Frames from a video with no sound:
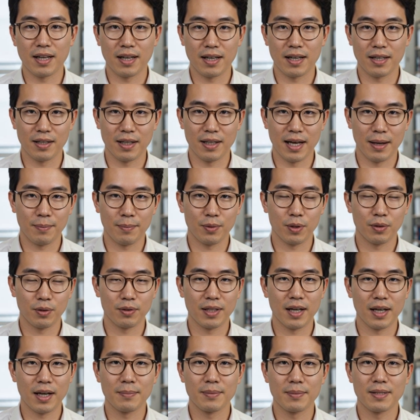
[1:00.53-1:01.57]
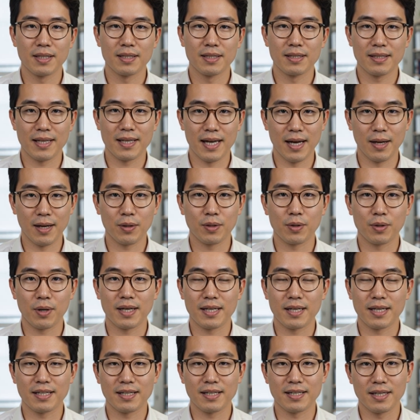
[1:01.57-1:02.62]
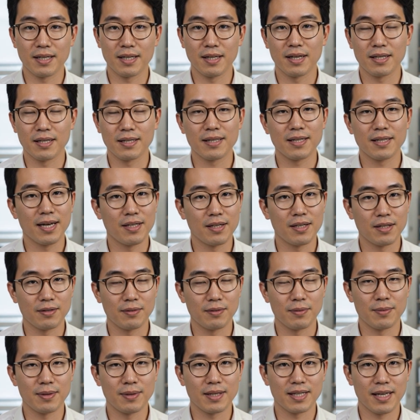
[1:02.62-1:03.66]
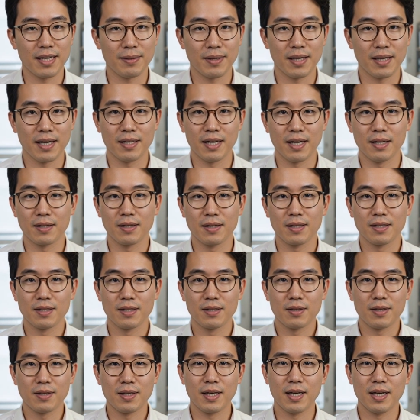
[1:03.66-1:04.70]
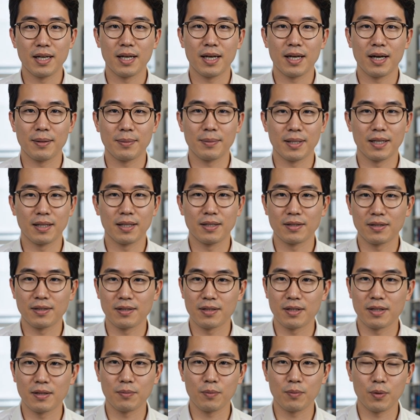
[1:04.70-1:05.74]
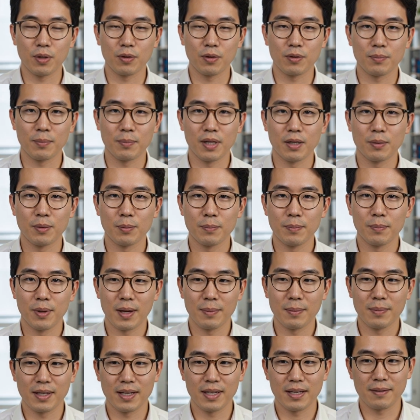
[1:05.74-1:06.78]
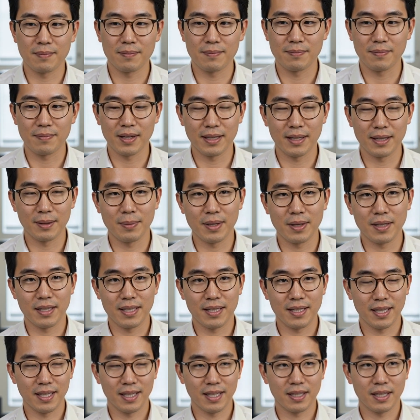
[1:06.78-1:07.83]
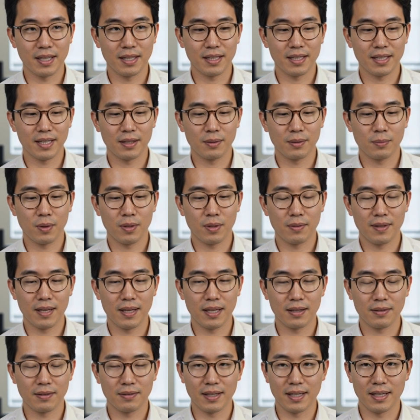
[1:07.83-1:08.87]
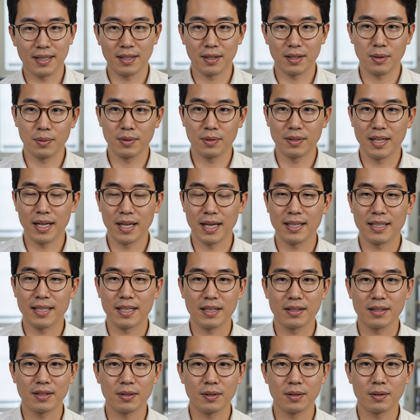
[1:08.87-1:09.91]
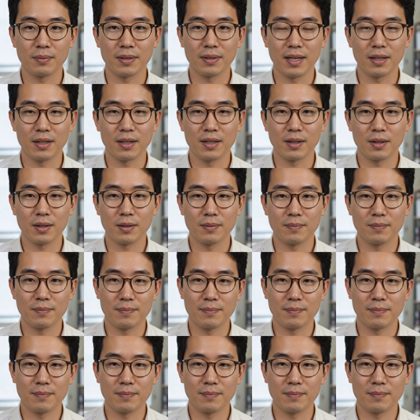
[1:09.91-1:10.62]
lab-grown diamond is now attracting serious attention from the semiconductor industry because of one remarkable property: its ability to conduct heat more effectively than almost any other known material.